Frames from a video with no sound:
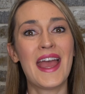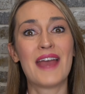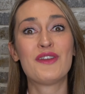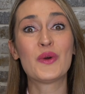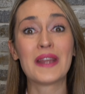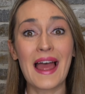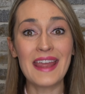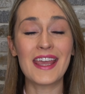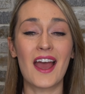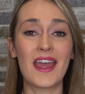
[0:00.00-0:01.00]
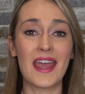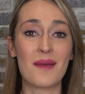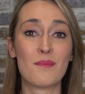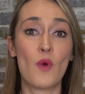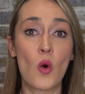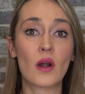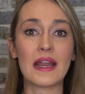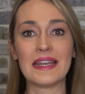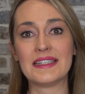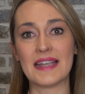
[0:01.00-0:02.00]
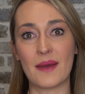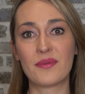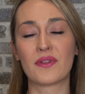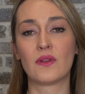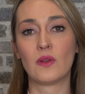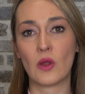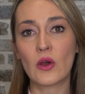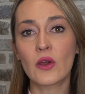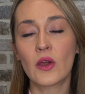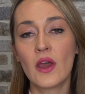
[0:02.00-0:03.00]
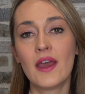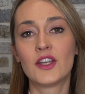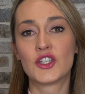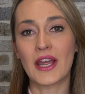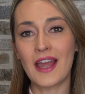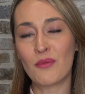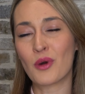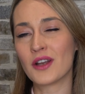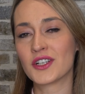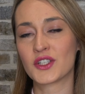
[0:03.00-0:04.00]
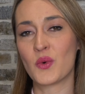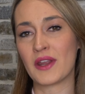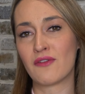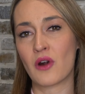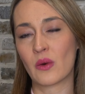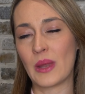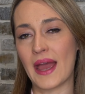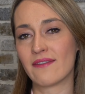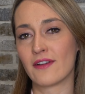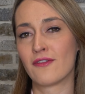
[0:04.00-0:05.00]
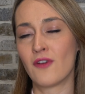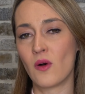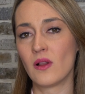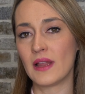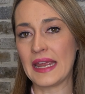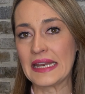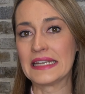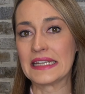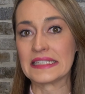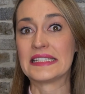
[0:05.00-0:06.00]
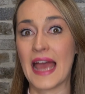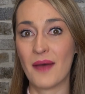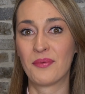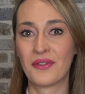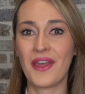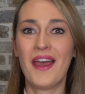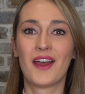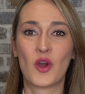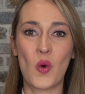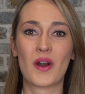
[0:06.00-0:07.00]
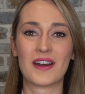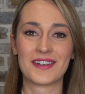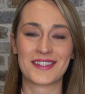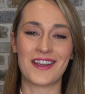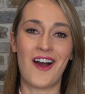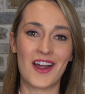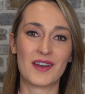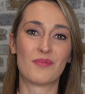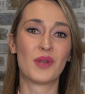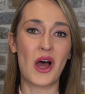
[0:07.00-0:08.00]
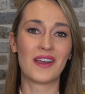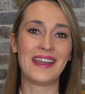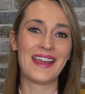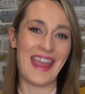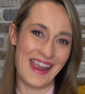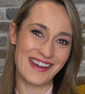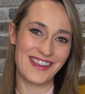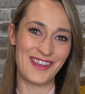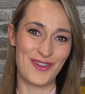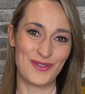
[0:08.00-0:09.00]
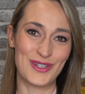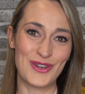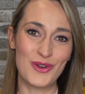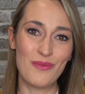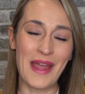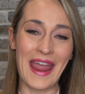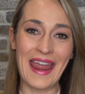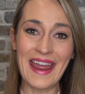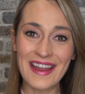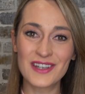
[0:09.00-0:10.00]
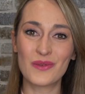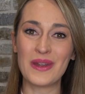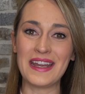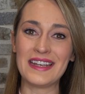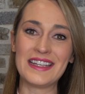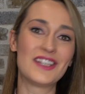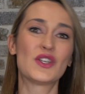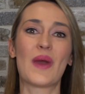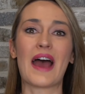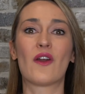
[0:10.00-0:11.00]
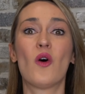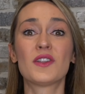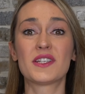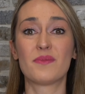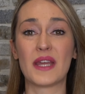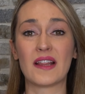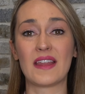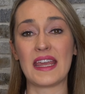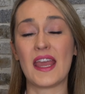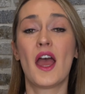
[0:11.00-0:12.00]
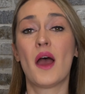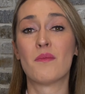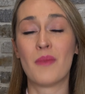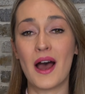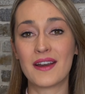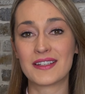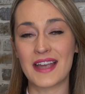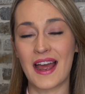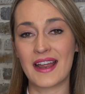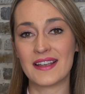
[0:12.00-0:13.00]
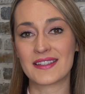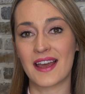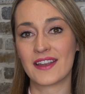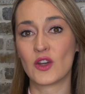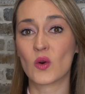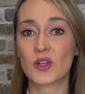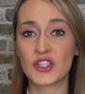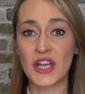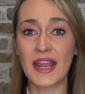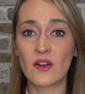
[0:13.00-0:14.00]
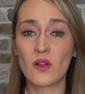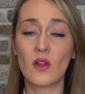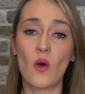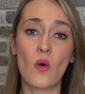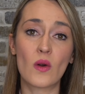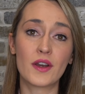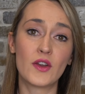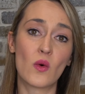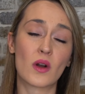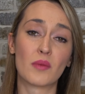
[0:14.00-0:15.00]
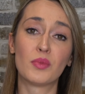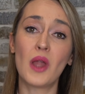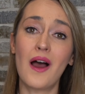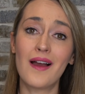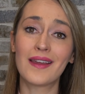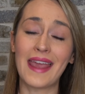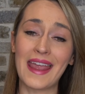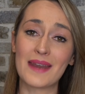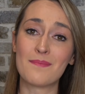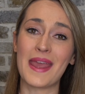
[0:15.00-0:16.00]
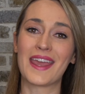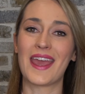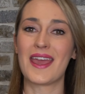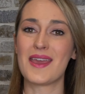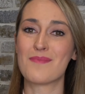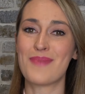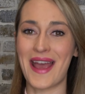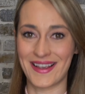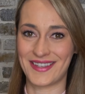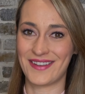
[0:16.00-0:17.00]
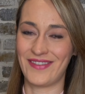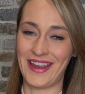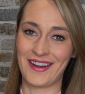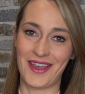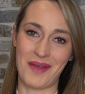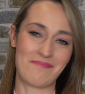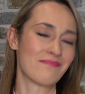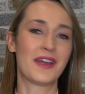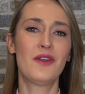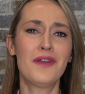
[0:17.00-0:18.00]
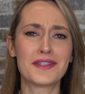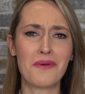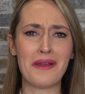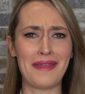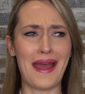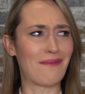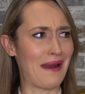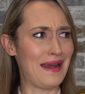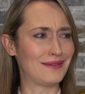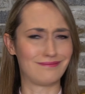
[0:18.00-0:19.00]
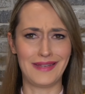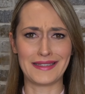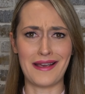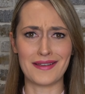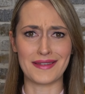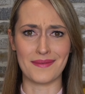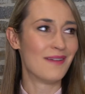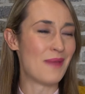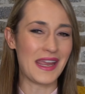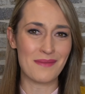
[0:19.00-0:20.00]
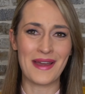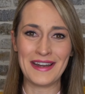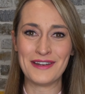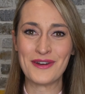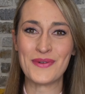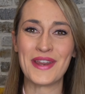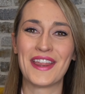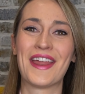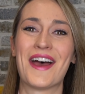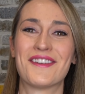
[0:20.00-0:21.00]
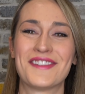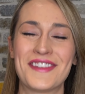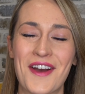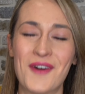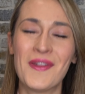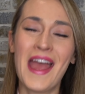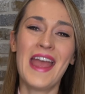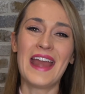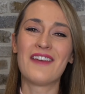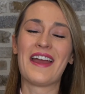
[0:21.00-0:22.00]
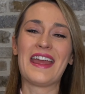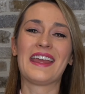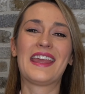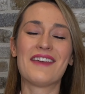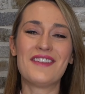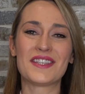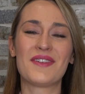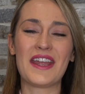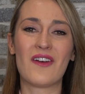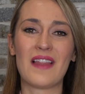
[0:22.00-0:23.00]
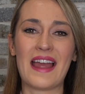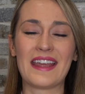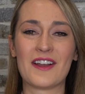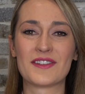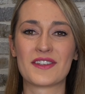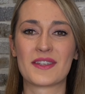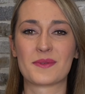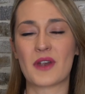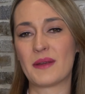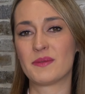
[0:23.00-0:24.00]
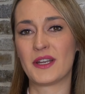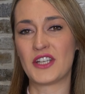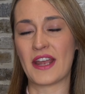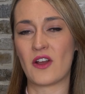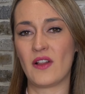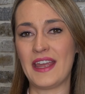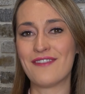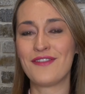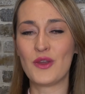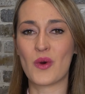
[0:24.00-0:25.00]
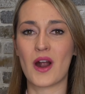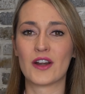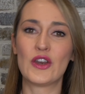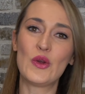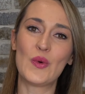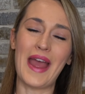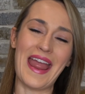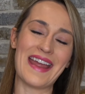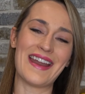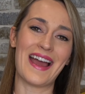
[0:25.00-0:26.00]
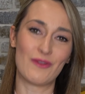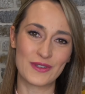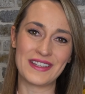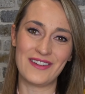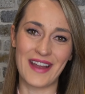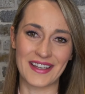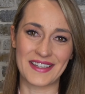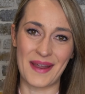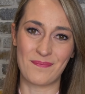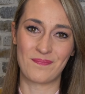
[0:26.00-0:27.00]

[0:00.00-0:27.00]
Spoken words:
If you would like a more in-depth look, check out Project 24. We have a full in-depth course on blogging and YouTube, and we teach you how to ultimately monetize your channel or your blog and make a passive income. Who doesn't want that, right? That's awesome. Making money doing what you love. So anyway, give this video a like and also subscribe to my channel if you are new, and I will see you next time.